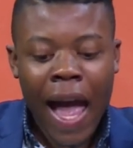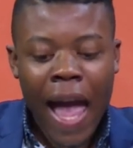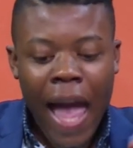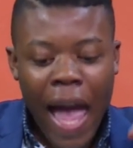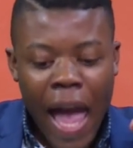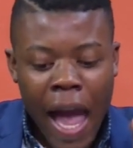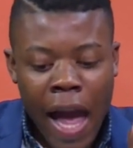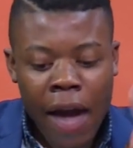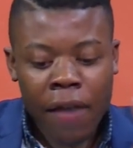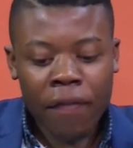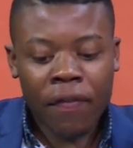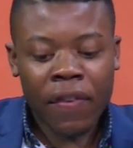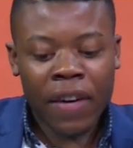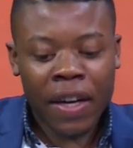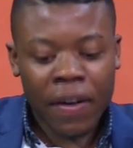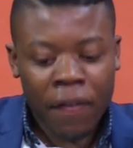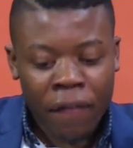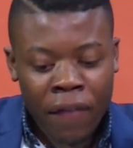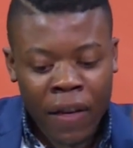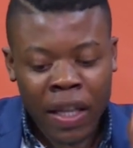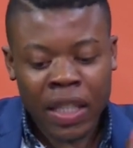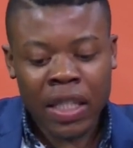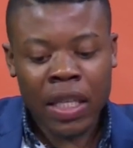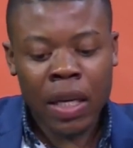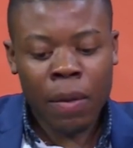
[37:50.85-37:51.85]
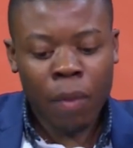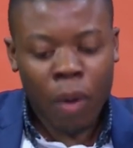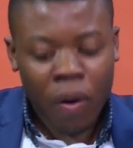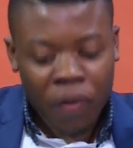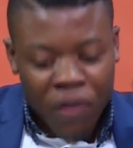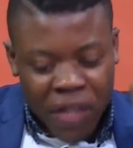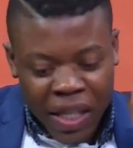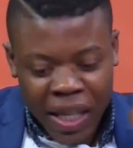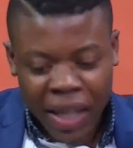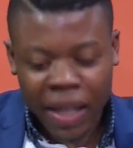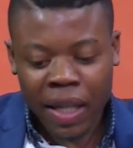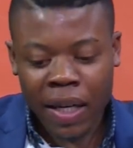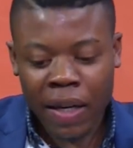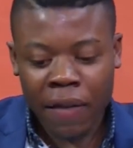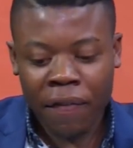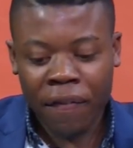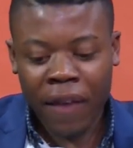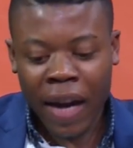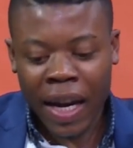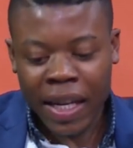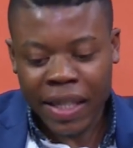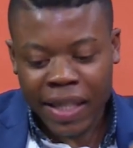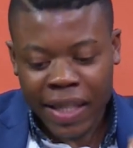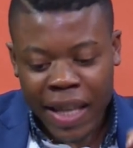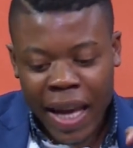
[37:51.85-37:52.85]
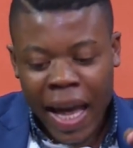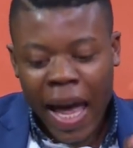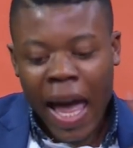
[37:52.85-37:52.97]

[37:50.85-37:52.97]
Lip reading: every victim of sacrifice,